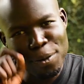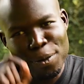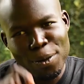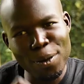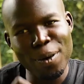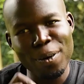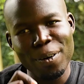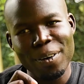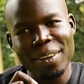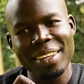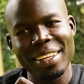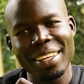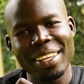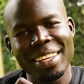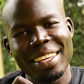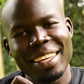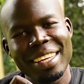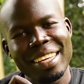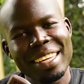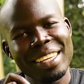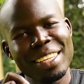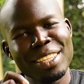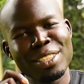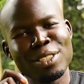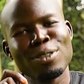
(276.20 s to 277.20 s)
you know
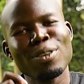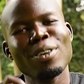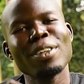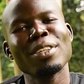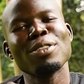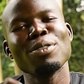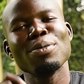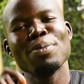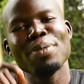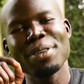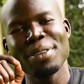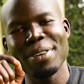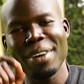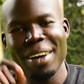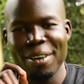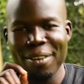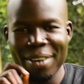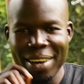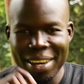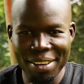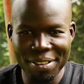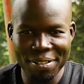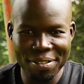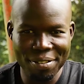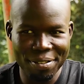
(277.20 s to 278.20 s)
is going to be your
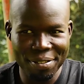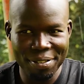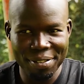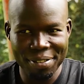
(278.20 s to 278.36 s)
wife.